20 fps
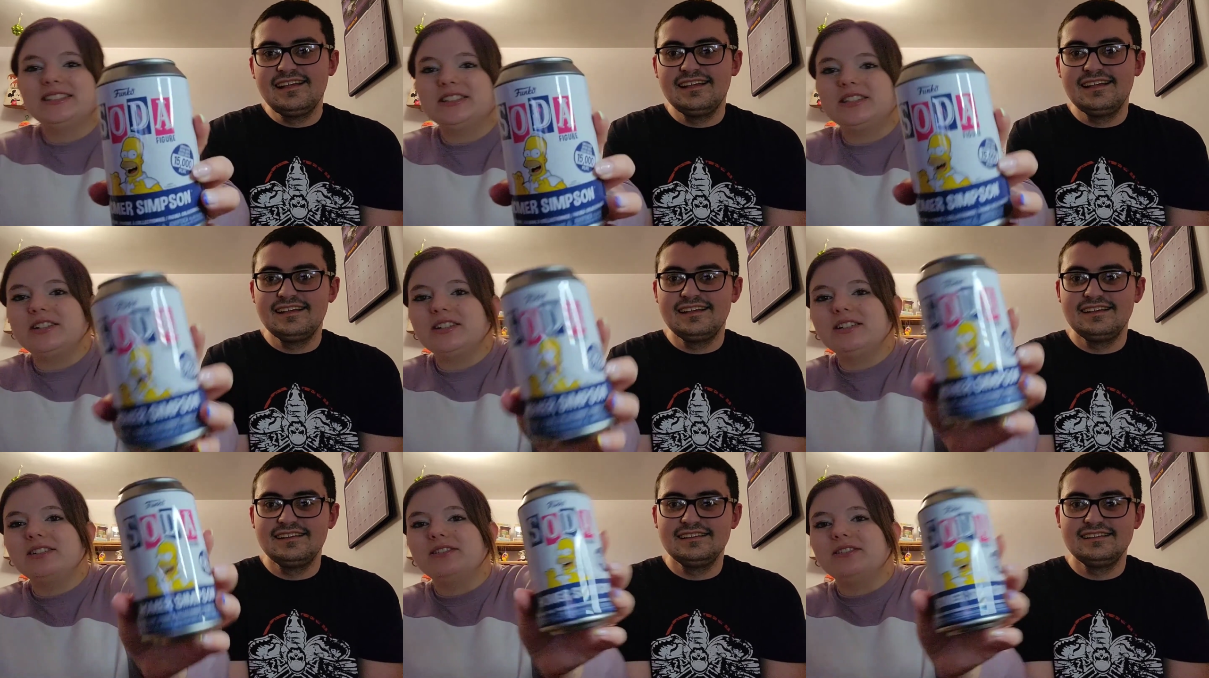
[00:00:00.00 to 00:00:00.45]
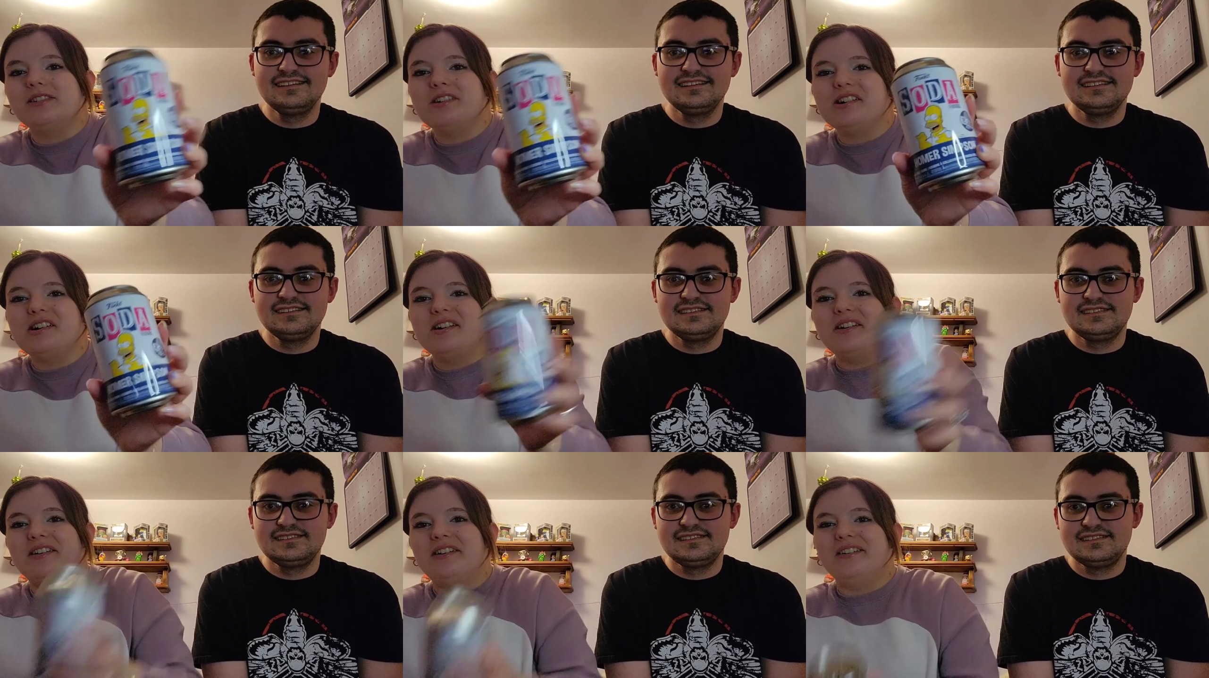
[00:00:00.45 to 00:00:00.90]
Speaker 1: So,
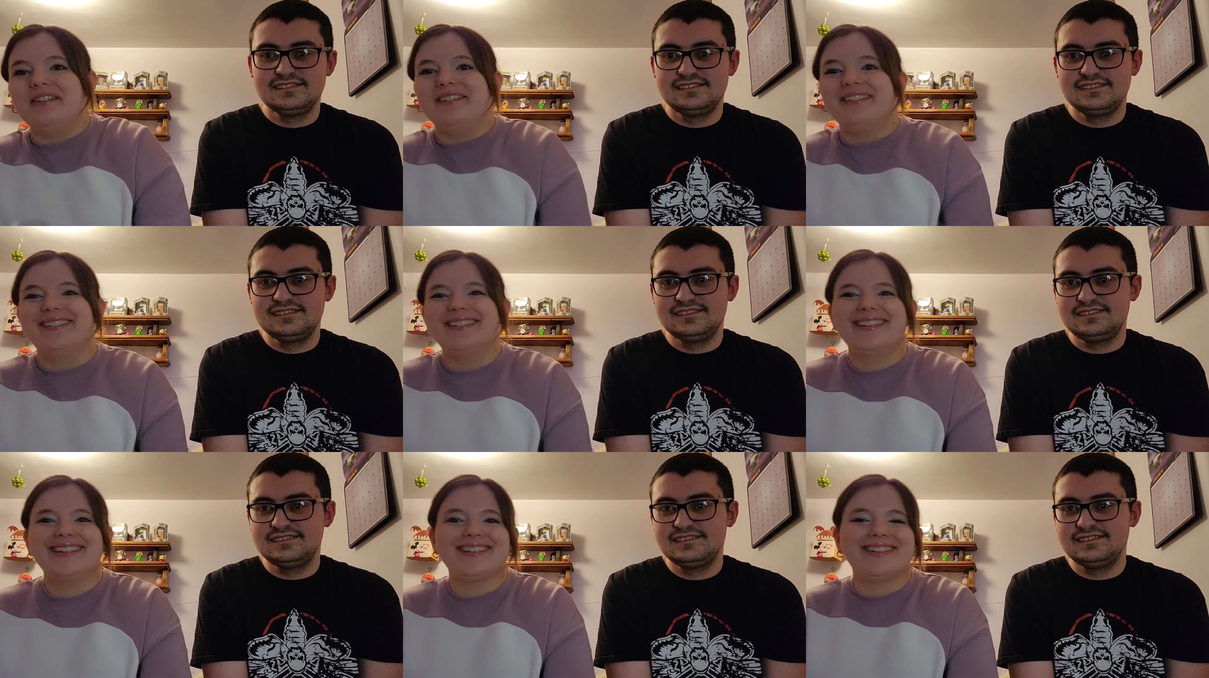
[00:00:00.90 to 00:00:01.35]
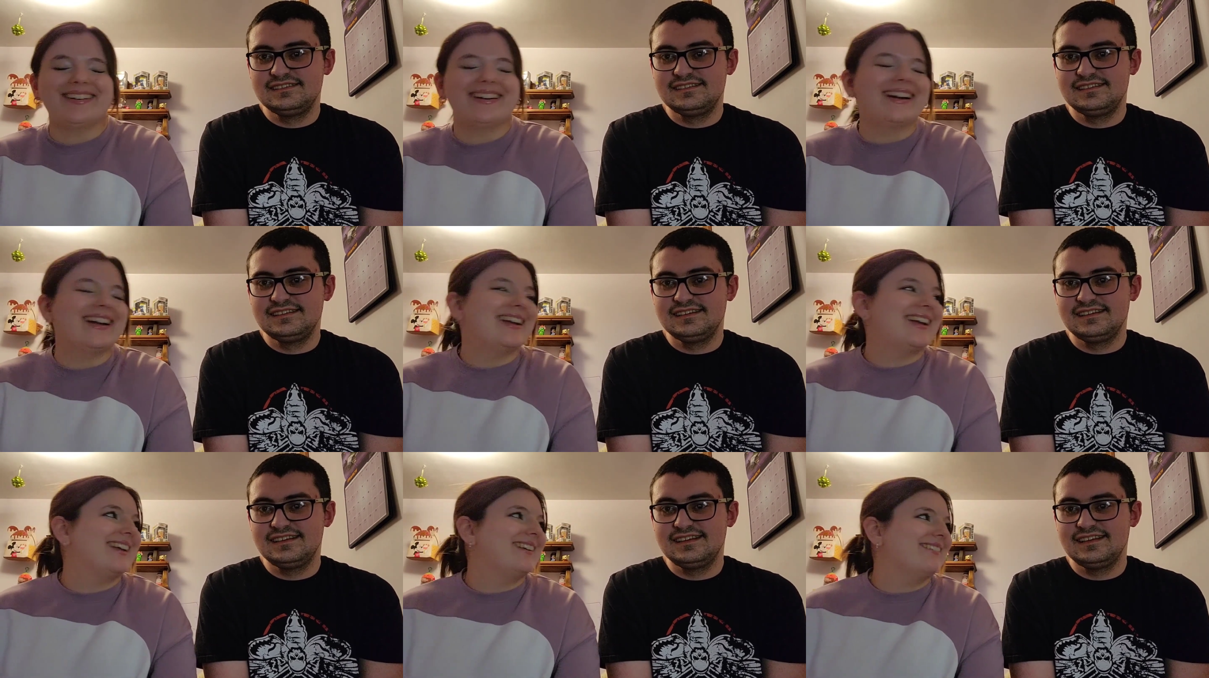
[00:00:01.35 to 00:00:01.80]
oh,
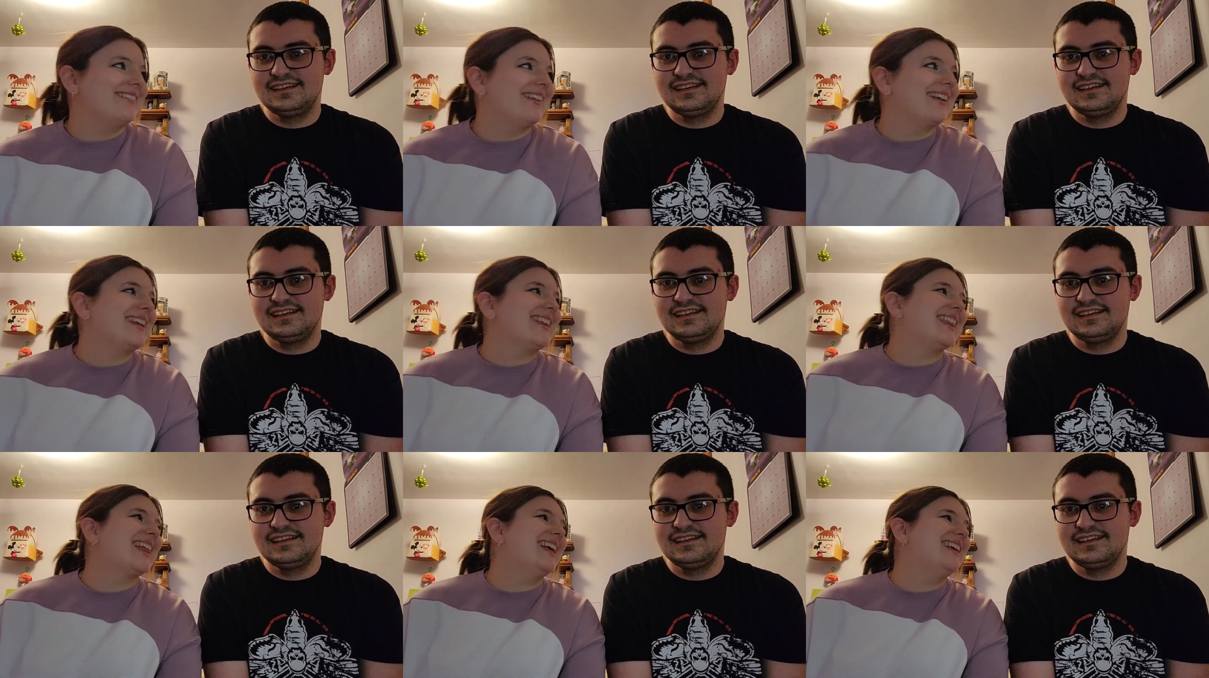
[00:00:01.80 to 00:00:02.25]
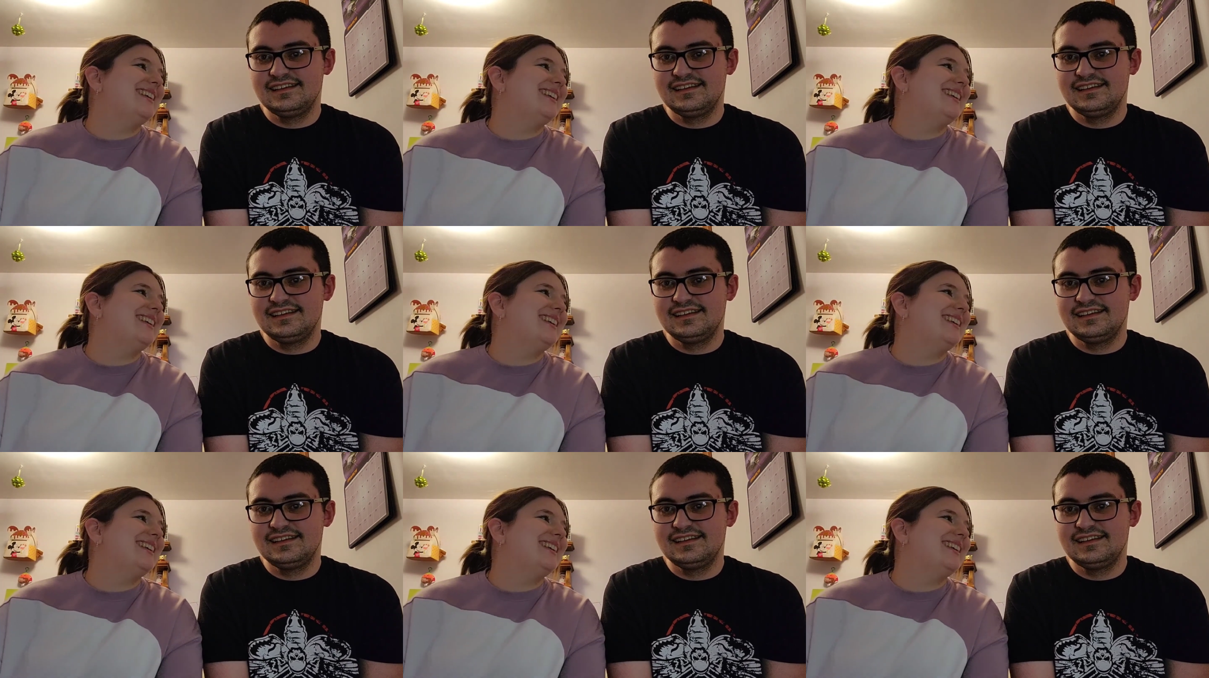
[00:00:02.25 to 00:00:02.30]
sorry, I don't like